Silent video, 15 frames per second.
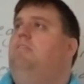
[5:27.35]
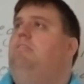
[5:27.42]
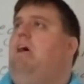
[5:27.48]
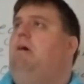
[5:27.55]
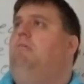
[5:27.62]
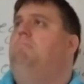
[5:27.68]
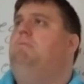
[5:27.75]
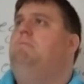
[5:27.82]

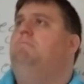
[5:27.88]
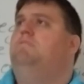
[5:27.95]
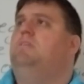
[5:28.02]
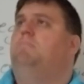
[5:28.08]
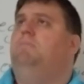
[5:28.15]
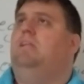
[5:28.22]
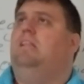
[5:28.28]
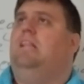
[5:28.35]
that would be
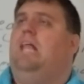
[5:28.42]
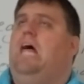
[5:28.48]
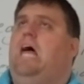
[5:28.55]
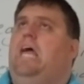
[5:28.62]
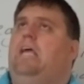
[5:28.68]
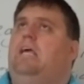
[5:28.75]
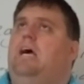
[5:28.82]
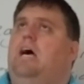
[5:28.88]
something
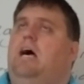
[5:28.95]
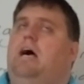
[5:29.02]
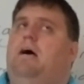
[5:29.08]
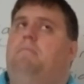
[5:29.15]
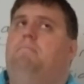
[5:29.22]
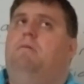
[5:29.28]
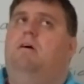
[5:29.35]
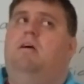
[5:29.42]
like
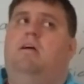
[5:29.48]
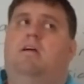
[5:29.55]
um,